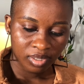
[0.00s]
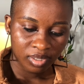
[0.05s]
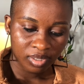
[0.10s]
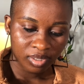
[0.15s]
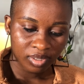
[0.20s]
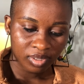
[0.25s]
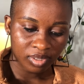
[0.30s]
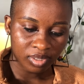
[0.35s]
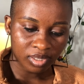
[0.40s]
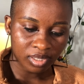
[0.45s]

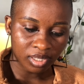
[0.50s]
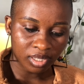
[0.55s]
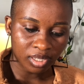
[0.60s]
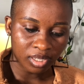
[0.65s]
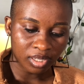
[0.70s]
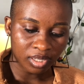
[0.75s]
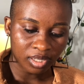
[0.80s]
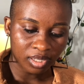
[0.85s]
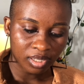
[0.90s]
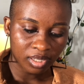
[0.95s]
You can see
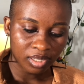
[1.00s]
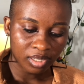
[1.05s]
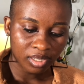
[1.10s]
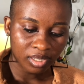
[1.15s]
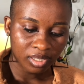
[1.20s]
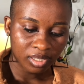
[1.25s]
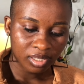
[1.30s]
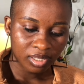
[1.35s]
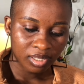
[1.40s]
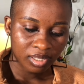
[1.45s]

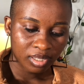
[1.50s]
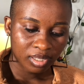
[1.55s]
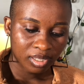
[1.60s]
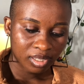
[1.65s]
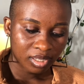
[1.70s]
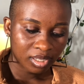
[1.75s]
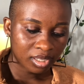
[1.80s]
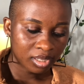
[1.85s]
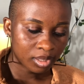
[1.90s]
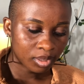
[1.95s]

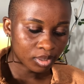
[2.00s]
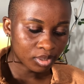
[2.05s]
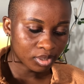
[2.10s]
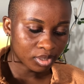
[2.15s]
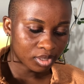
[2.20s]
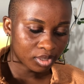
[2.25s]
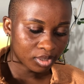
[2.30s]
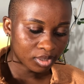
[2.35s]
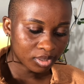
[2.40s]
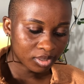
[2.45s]
it looks
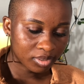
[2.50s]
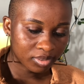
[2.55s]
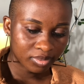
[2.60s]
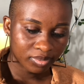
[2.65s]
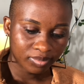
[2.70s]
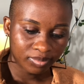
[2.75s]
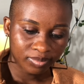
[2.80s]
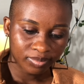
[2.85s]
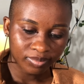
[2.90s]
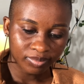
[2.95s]
good.
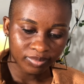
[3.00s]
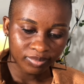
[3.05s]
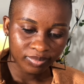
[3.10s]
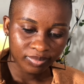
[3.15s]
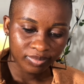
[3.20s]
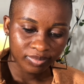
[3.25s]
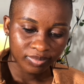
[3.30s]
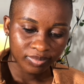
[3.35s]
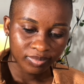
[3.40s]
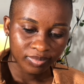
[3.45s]

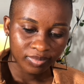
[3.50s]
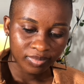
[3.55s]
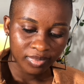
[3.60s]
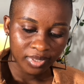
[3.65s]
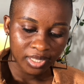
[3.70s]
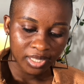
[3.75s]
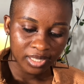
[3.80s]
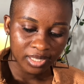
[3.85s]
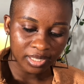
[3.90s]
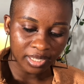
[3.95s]

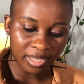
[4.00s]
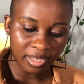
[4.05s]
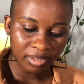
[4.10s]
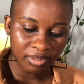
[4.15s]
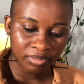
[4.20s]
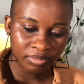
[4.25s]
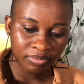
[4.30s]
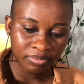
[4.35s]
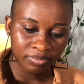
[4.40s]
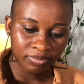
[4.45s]

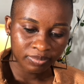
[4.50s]
Save.